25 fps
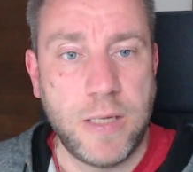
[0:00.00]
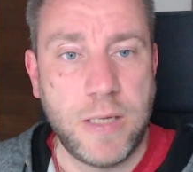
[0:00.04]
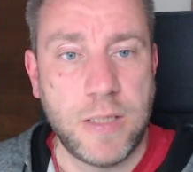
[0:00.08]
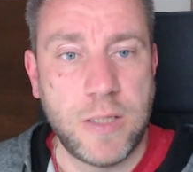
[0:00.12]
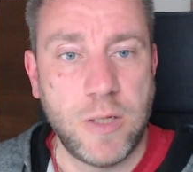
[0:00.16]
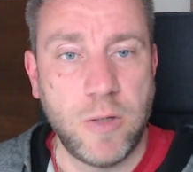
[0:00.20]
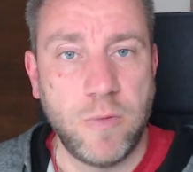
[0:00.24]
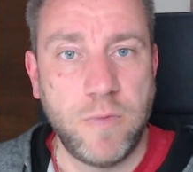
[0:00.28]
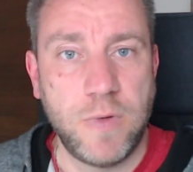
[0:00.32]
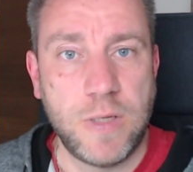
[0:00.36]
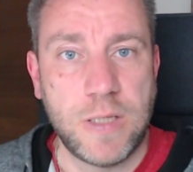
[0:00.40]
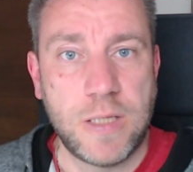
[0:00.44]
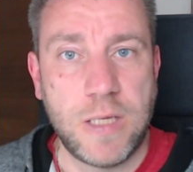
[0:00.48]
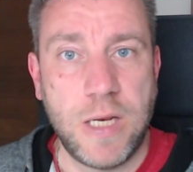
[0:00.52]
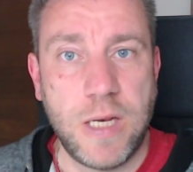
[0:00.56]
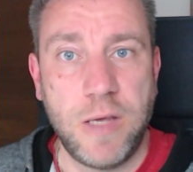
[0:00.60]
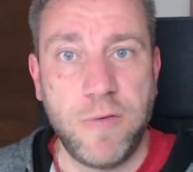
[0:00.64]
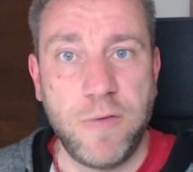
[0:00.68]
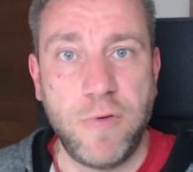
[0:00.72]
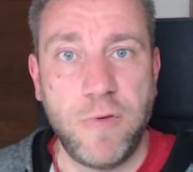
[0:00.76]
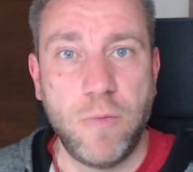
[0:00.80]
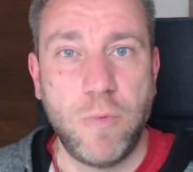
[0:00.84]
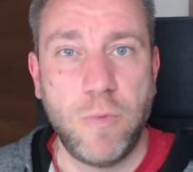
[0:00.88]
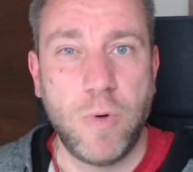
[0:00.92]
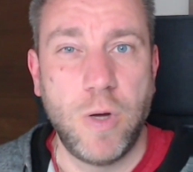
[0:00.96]
So obviously,
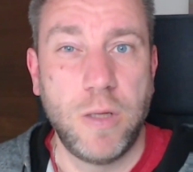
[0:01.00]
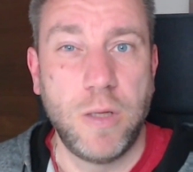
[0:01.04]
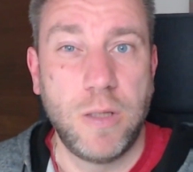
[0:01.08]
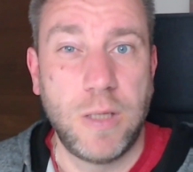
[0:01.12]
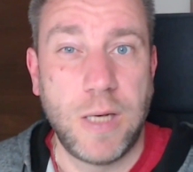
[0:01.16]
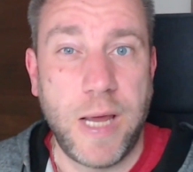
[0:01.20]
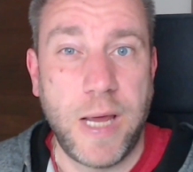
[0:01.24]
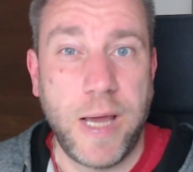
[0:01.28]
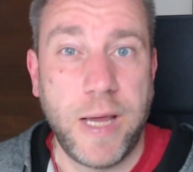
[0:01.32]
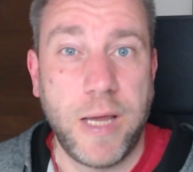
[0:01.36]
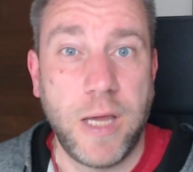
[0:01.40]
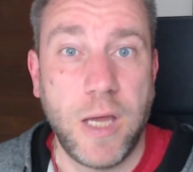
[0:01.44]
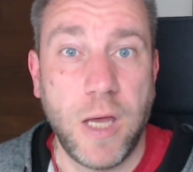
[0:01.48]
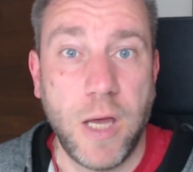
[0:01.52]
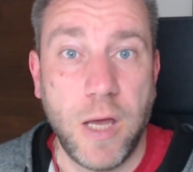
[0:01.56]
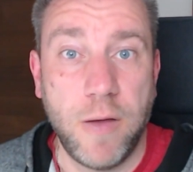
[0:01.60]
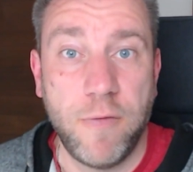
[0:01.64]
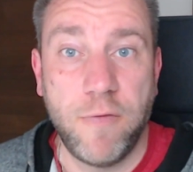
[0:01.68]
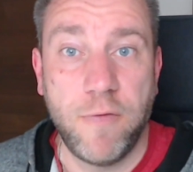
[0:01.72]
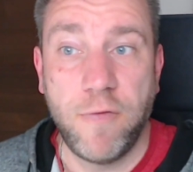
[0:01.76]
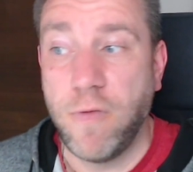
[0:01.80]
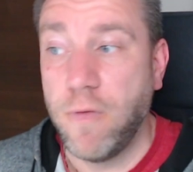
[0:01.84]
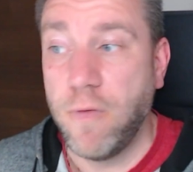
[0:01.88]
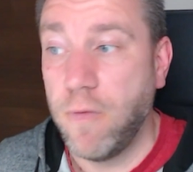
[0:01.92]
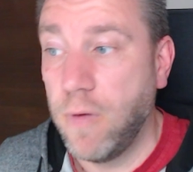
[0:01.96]
if you want like a
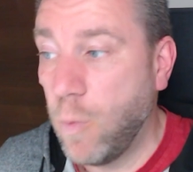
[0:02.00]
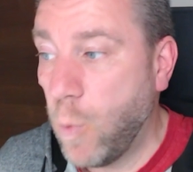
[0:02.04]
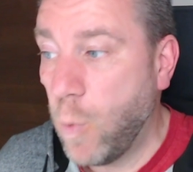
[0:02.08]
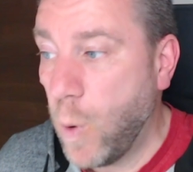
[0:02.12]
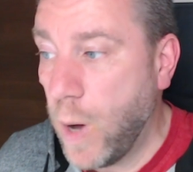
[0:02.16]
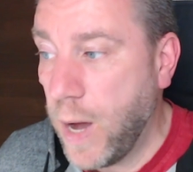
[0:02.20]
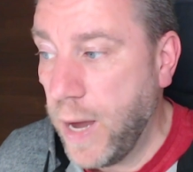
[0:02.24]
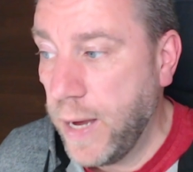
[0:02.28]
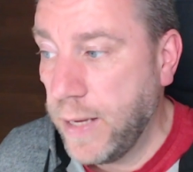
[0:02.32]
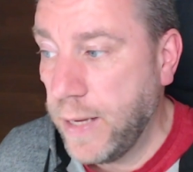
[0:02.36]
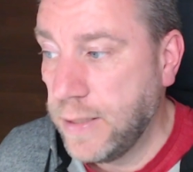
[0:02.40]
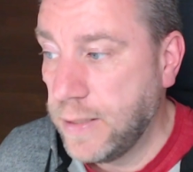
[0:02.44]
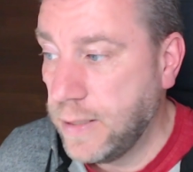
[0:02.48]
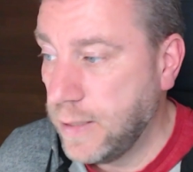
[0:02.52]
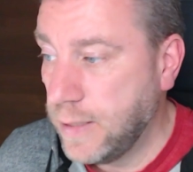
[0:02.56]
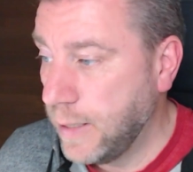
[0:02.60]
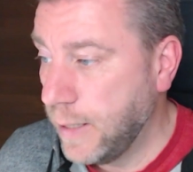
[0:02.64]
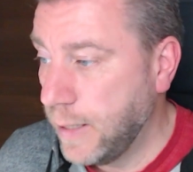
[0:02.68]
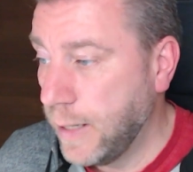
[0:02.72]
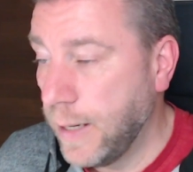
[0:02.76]
white